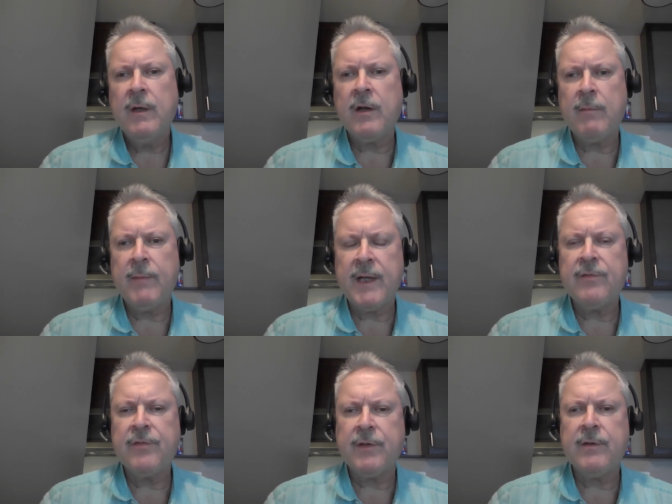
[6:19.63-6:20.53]
are the
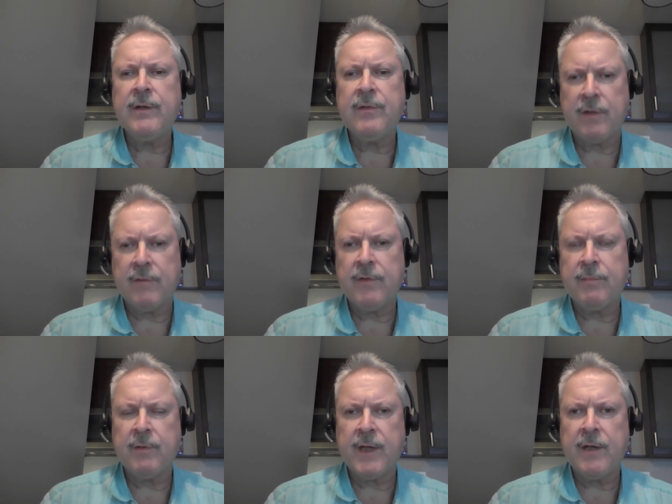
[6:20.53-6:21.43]
managed security service
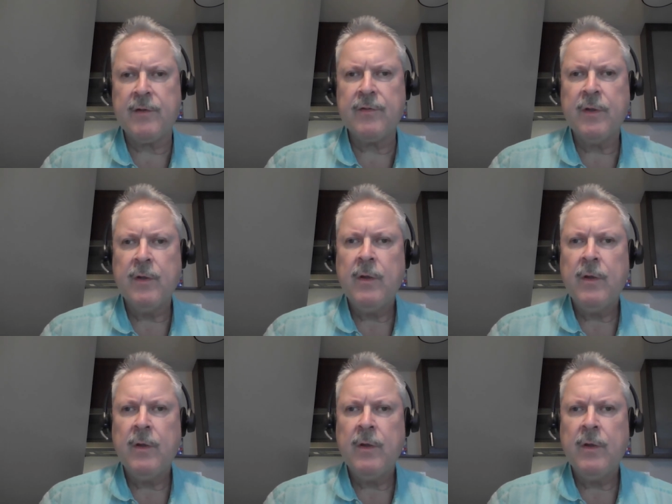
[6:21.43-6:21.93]
providers,